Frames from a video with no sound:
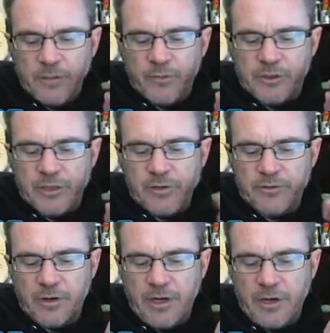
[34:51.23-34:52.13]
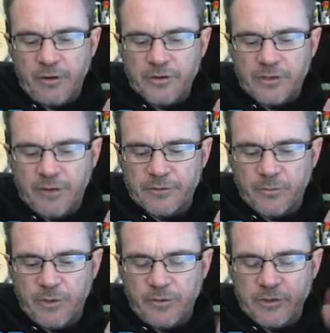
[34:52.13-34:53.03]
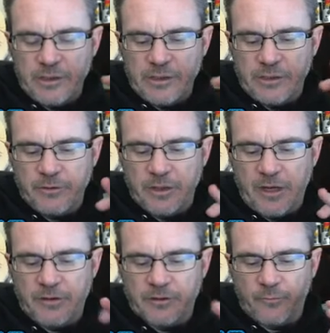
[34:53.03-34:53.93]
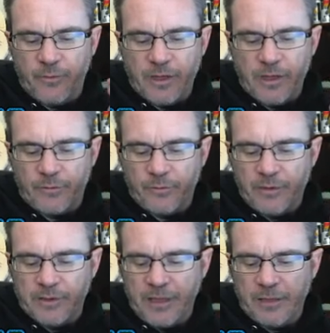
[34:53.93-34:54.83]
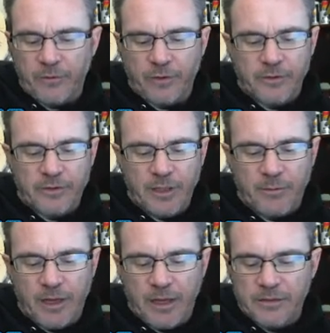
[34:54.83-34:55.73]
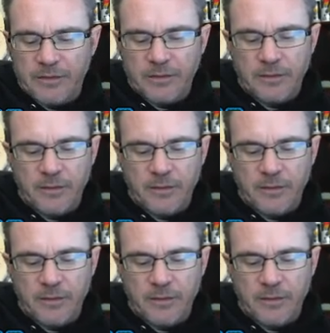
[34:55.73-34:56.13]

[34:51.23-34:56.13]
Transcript: But she used her heal on herself, so we know she's used it now. So if we can get through these, I think we're in good shape, guys.